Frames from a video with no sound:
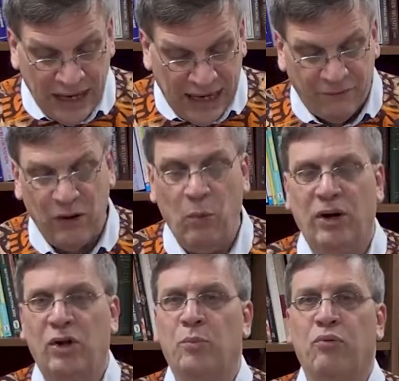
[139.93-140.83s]

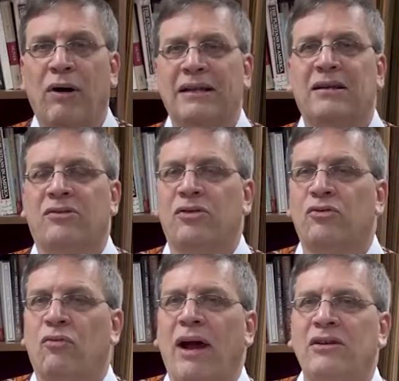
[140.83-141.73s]
everyone who
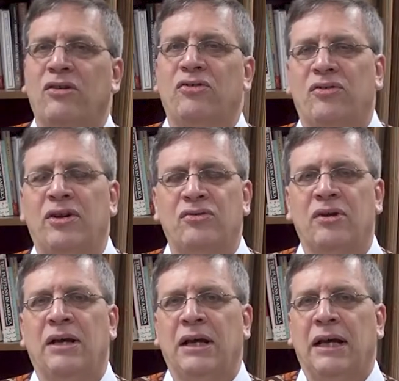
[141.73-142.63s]
practices
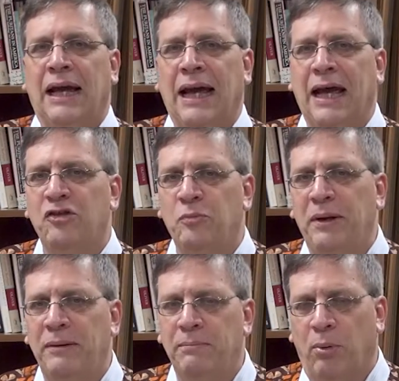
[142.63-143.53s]
righteousness has
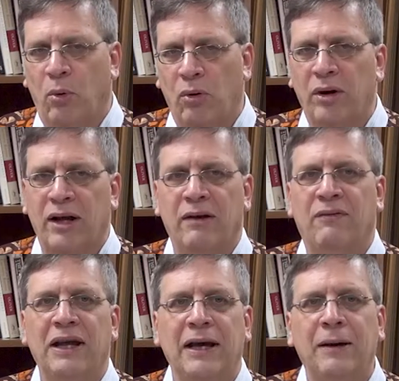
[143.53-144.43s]
been born
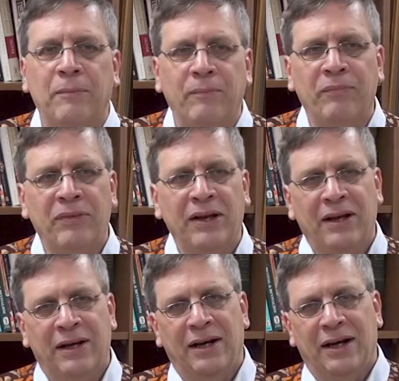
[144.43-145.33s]
of him.
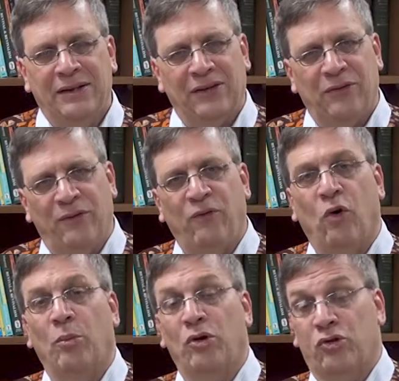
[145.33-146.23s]
And that's the
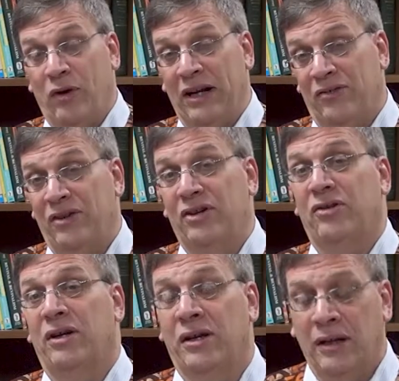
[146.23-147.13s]
formal
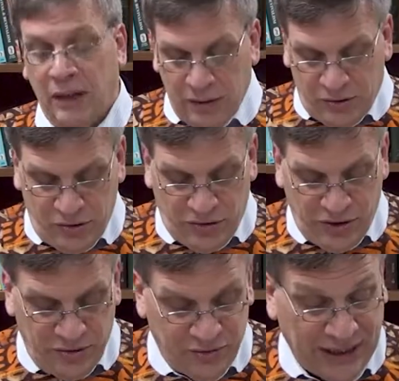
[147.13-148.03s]
transition to
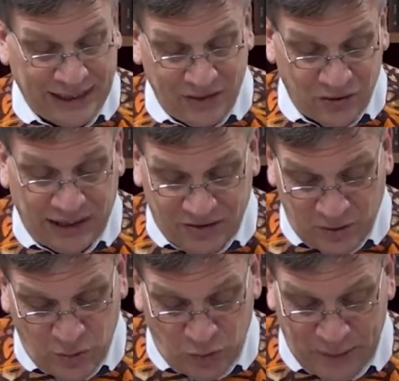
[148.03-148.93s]
the second
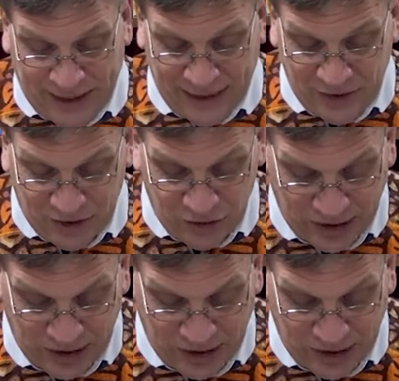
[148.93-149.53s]
section, which begins in